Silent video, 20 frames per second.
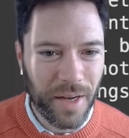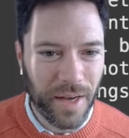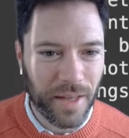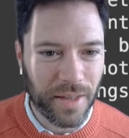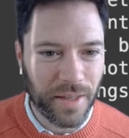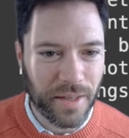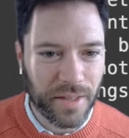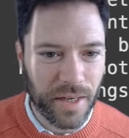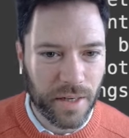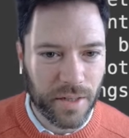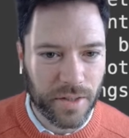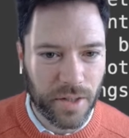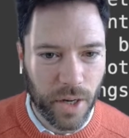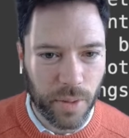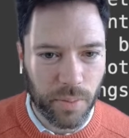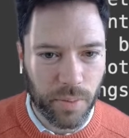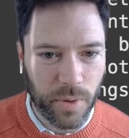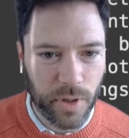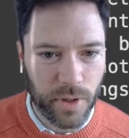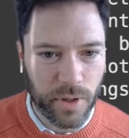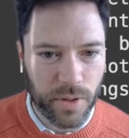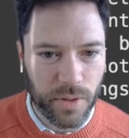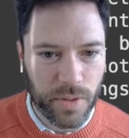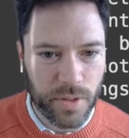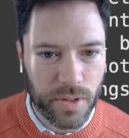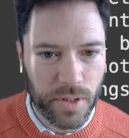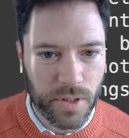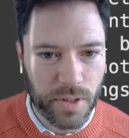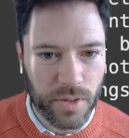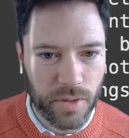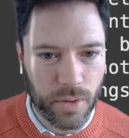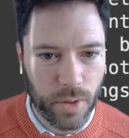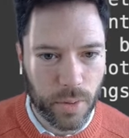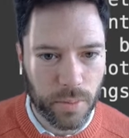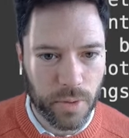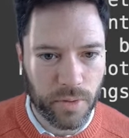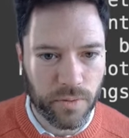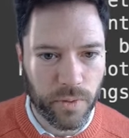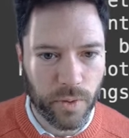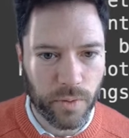And the data type we'll use is
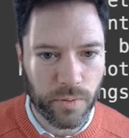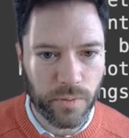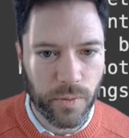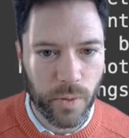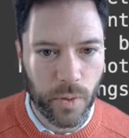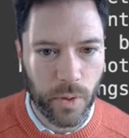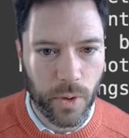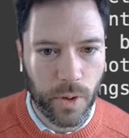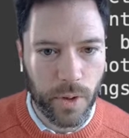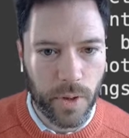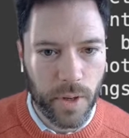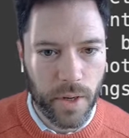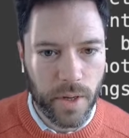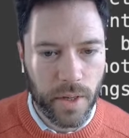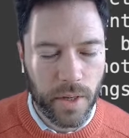normal float 4.